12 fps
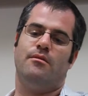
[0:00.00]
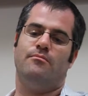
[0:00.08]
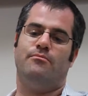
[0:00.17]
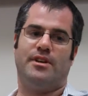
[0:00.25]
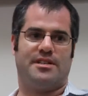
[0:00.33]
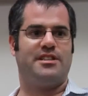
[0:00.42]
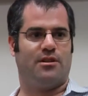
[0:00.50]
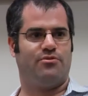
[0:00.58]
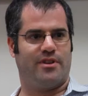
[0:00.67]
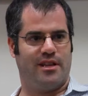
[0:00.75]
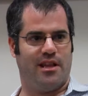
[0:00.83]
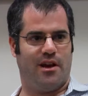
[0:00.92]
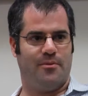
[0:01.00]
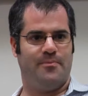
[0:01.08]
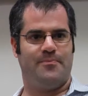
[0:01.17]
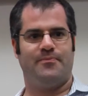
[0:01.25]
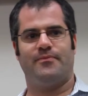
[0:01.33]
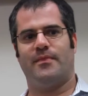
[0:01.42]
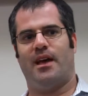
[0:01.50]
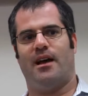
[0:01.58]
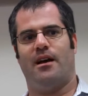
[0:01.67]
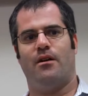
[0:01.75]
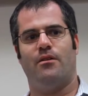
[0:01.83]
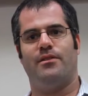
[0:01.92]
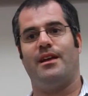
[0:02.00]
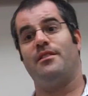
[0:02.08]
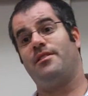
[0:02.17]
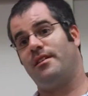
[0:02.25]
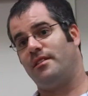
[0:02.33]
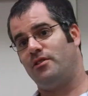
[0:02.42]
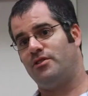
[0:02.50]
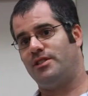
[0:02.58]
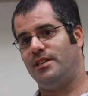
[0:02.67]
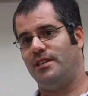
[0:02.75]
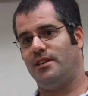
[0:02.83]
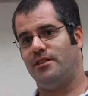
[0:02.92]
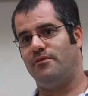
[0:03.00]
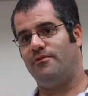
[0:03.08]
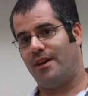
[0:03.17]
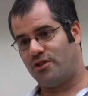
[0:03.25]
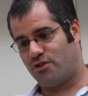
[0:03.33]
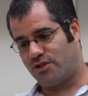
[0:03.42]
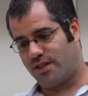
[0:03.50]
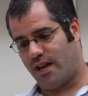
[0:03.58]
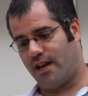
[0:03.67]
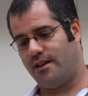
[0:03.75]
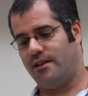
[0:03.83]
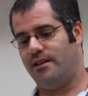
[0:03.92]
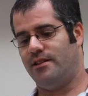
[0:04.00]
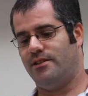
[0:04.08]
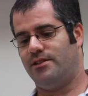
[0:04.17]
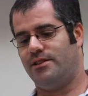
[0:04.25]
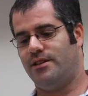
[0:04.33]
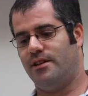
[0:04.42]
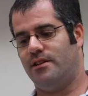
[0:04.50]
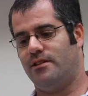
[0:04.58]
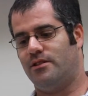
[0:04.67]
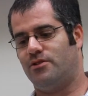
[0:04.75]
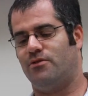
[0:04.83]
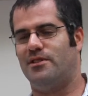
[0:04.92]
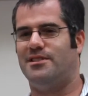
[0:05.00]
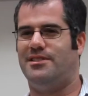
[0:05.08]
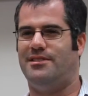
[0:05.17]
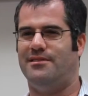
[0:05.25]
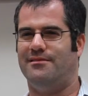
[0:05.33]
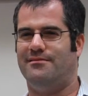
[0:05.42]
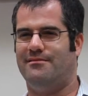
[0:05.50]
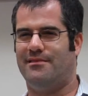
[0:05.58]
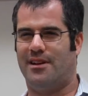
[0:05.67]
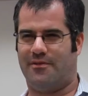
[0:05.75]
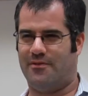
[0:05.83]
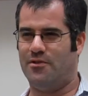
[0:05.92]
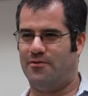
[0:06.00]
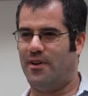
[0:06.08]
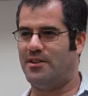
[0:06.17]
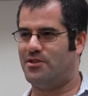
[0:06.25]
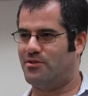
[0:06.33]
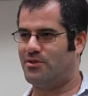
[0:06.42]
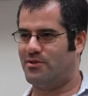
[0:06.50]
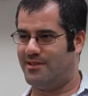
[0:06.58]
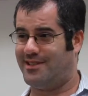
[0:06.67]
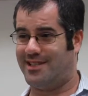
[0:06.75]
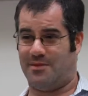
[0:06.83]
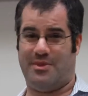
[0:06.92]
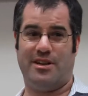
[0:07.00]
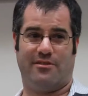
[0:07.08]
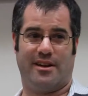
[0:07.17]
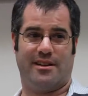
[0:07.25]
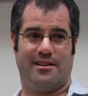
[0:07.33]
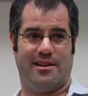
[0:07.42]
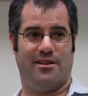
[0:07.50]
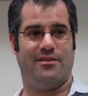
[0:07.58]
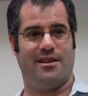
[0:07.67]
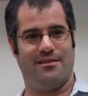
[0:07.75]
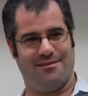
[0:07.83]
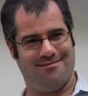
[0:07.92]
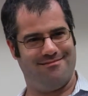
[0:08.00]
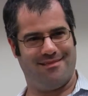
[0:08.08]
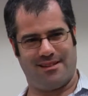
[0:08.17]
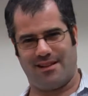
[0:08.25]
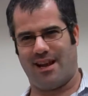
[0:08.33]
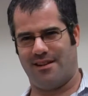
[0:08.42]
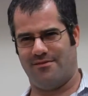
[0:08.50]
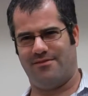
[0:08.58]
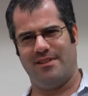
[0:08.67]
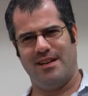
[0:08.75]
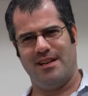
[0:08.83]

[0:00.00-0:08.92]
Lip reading: but still pretty low. The other thing that you're seeing in the venture side is sort of a few funds are sort of disappearing. They kind of